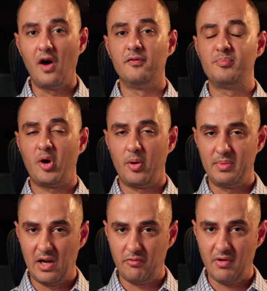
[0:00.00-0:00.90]
of
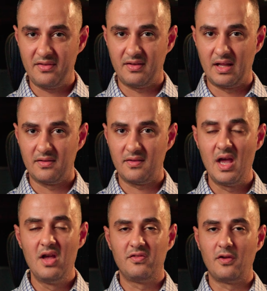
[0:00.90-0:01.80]
permanent residents.
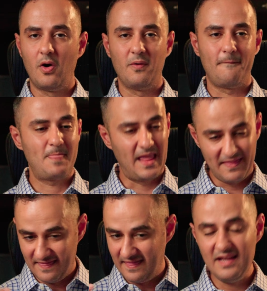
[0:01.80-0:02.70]
So
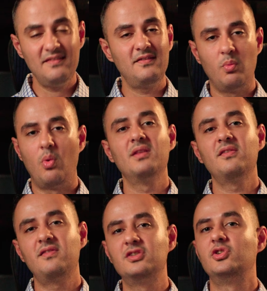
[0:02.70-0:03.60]
in this one
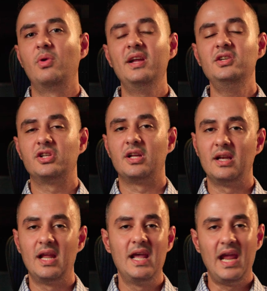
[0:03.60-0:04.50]

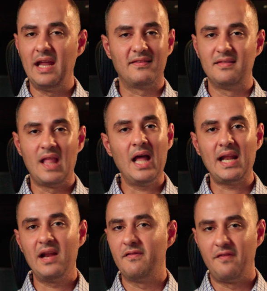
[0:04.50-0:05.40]
situation, it's
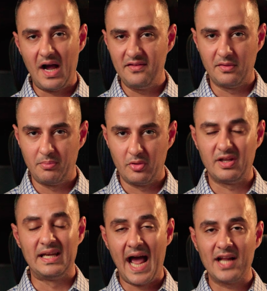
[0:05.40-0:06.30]
not advisable to
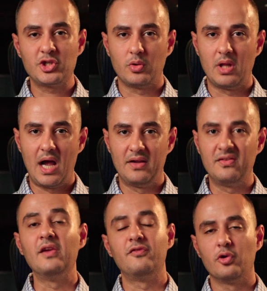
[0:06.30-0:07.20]
naturalize
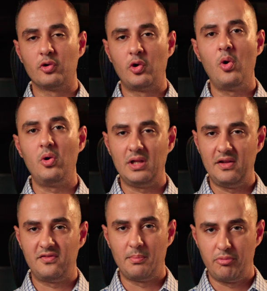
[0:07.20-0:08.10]
if your goal
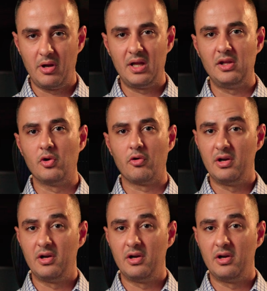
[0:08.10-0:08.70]
is to bring your